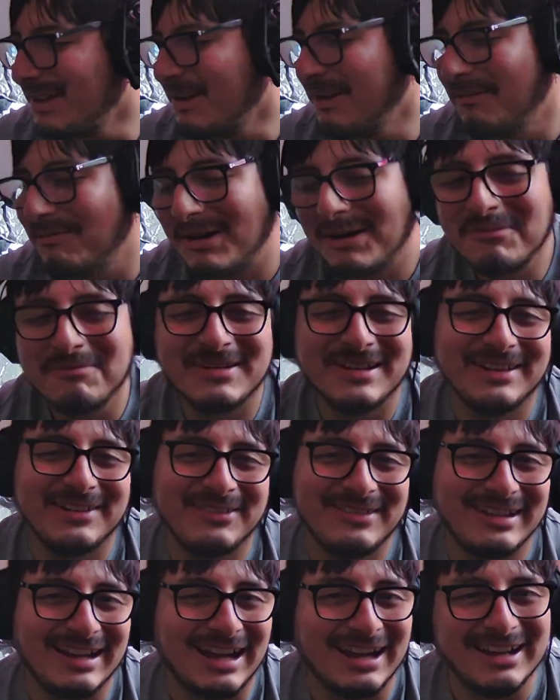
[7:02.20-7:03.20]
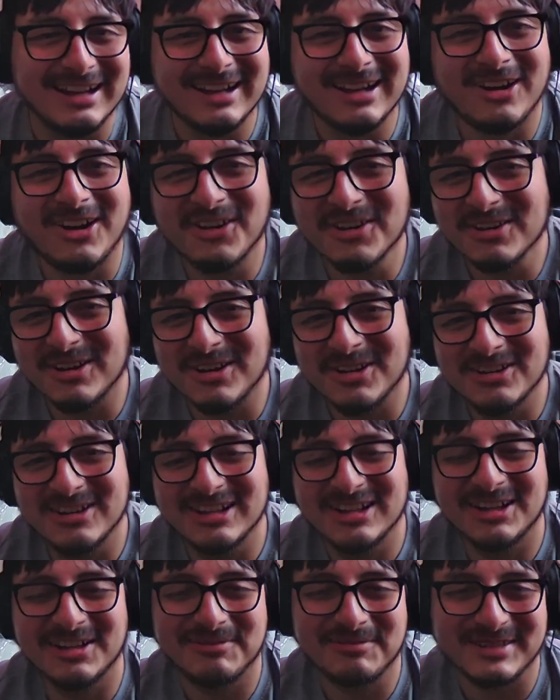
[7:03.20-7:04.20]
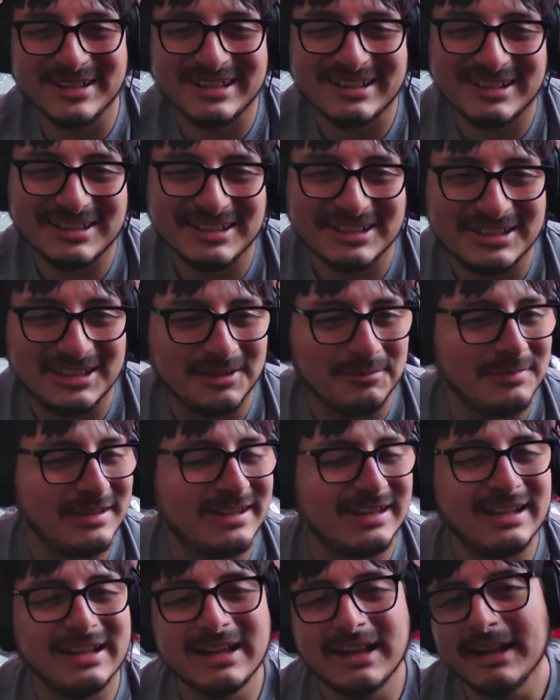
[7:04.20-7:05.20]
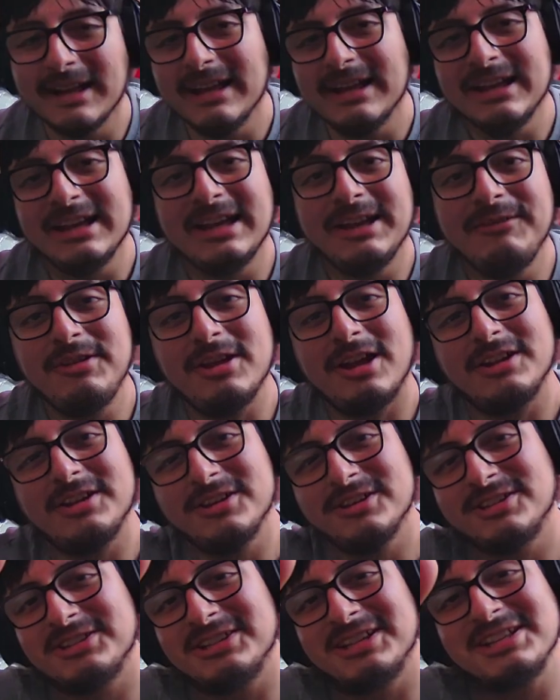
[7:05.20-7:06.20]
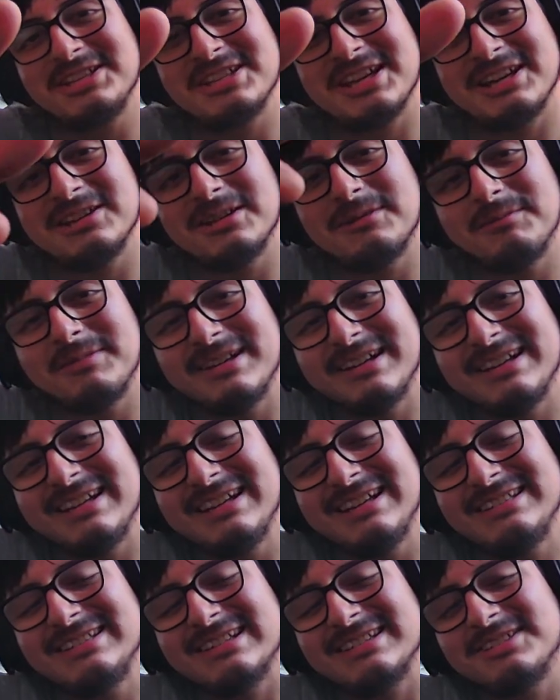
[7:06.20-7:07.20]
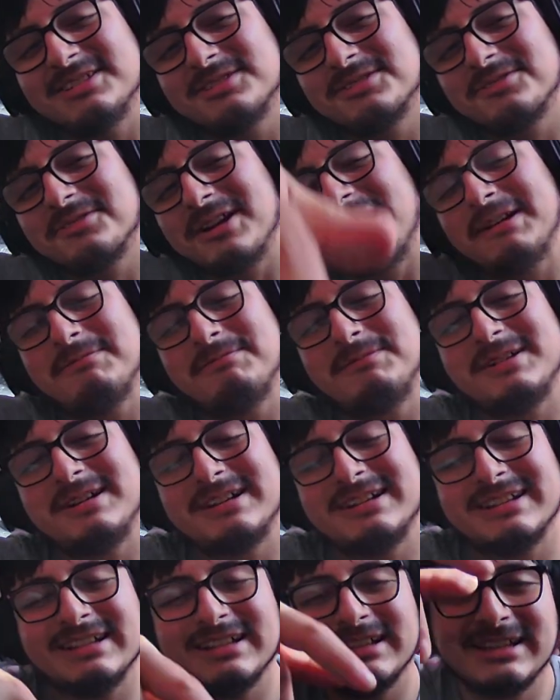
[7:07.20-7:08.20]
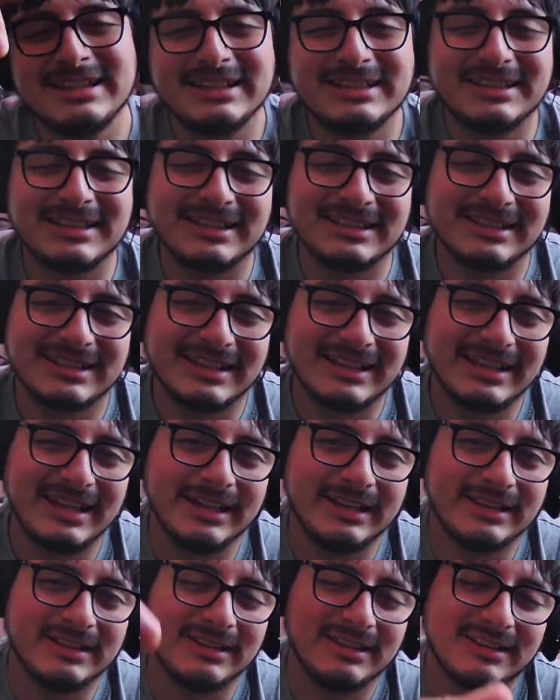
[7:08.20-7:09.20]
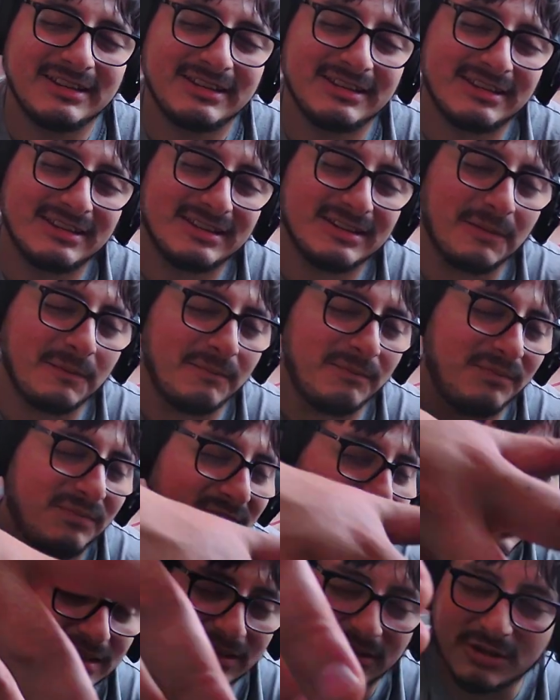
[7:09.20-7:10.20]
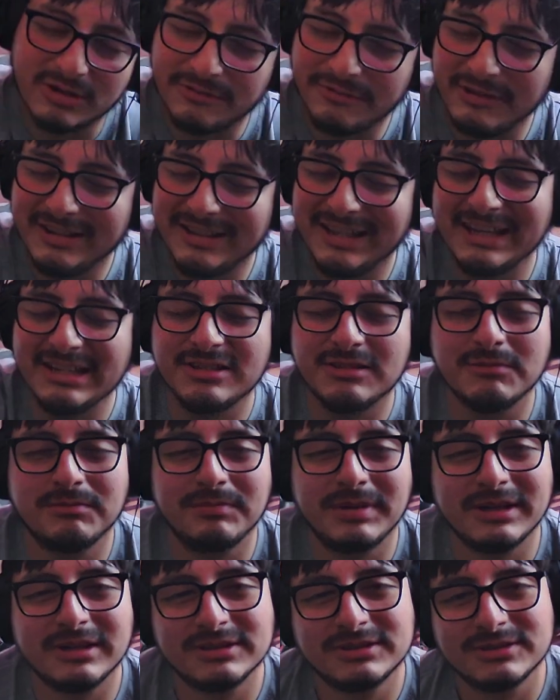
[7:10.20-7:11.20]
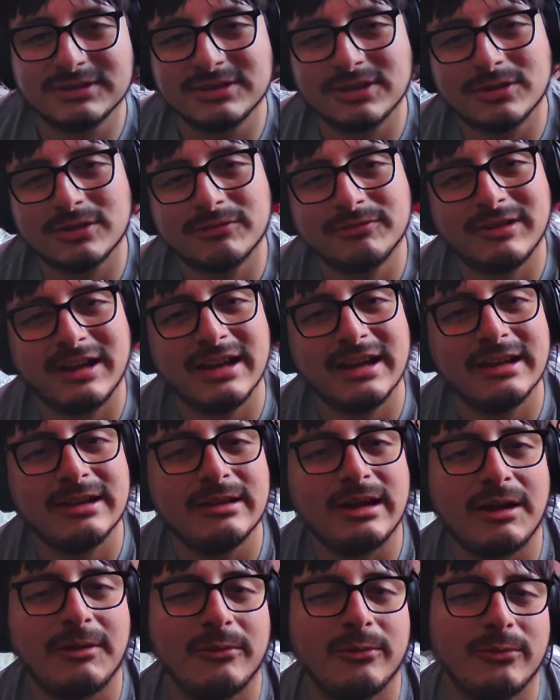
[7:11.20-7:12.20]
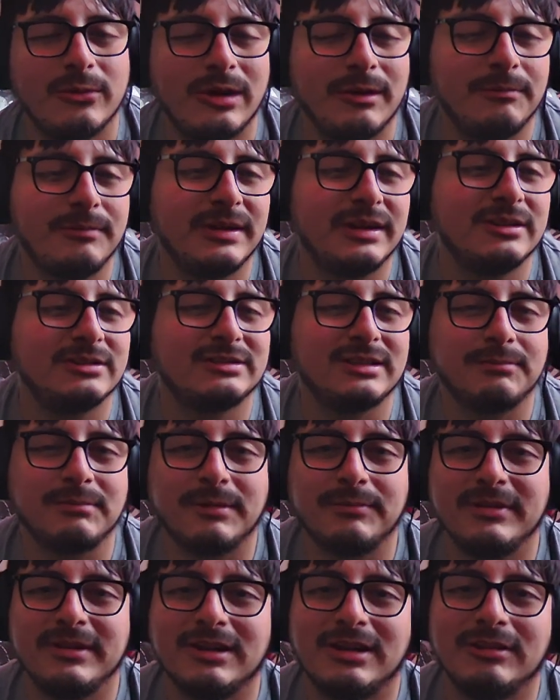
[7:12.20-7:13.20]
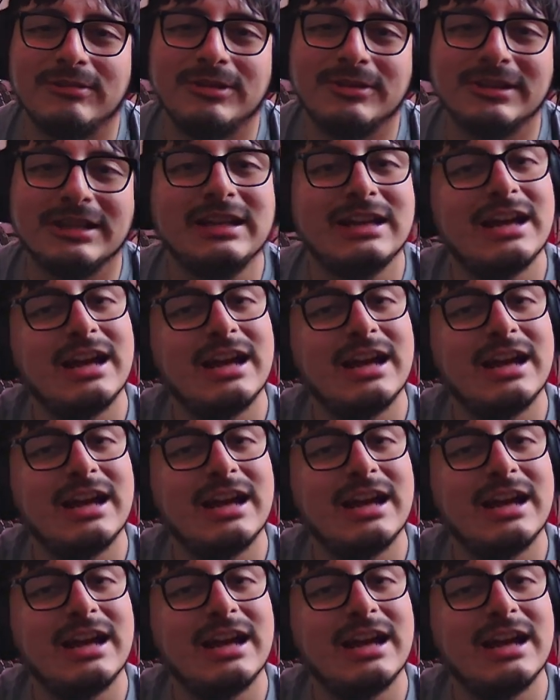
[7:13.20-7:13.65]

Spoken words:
But man, all love, man, all love, man. If y'all new to the channel, man, hit the subscribe button, hit the notification bell to notify what videos I'm gonna be uploading.